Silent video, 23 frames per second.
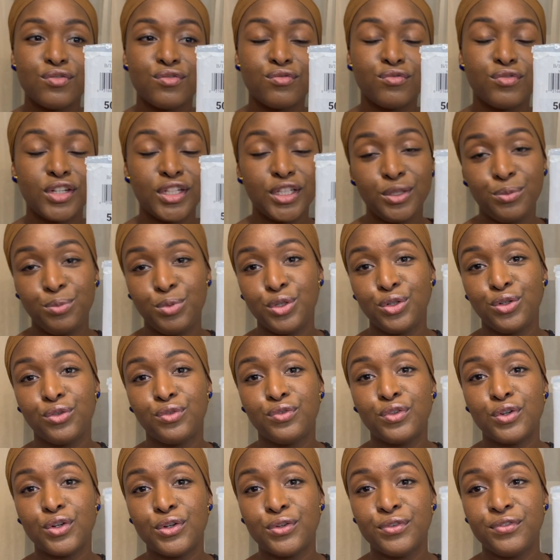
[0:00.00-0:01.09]
Really
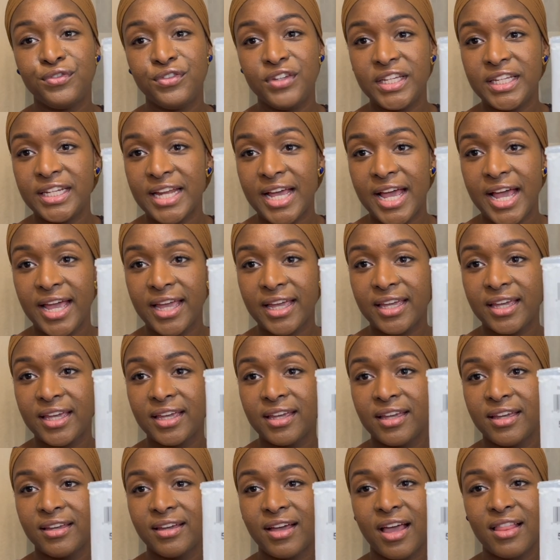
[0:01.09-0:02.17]
beautiful V-neck.
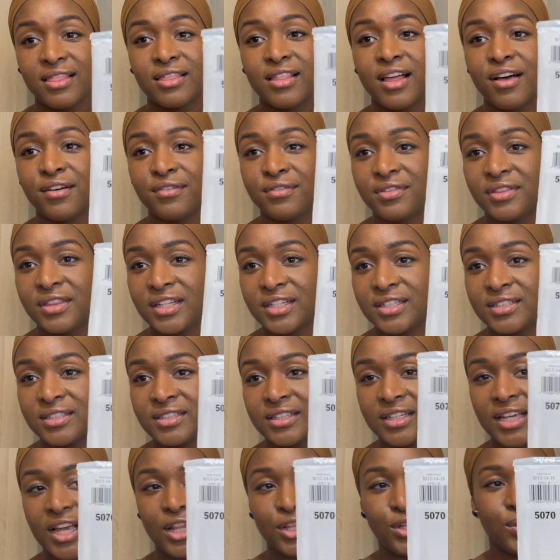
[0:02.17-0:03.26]
I love this
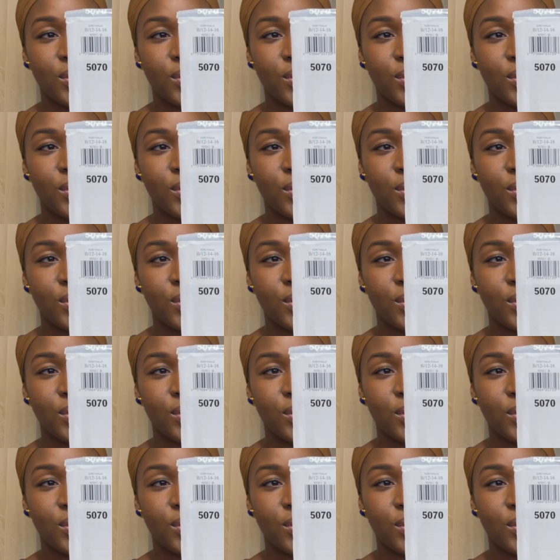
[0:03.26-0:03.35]
yellow